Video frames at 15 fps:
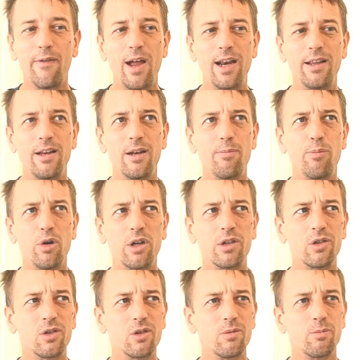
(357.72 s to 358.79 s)
edited
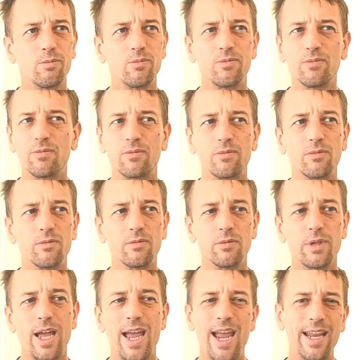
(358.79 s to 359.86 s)
books
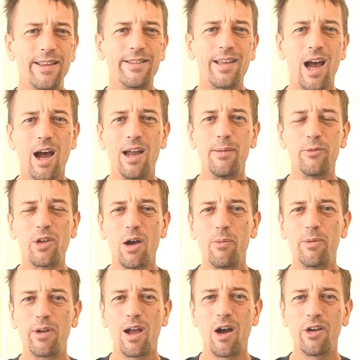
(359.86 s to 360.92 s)
8 times,
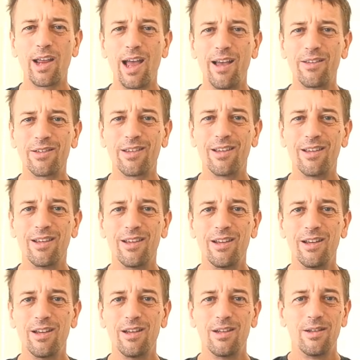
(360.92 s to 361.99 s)
I'll guess.
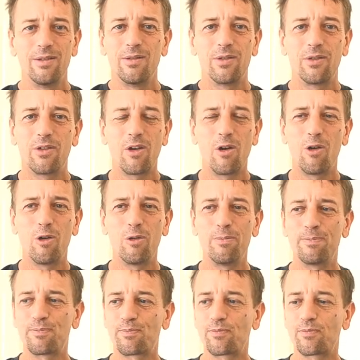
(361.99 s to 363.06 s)
So